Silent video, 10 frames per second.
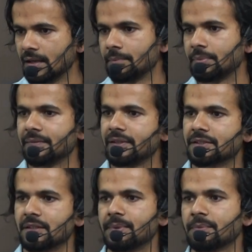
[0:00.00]

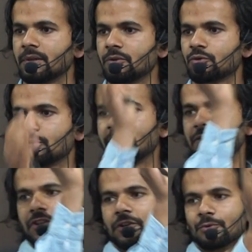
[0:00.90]
Previously people used to
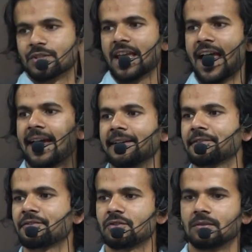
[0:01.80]
measure using
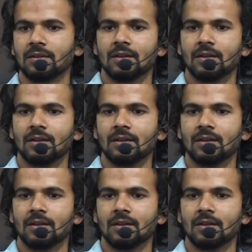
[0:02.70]
hands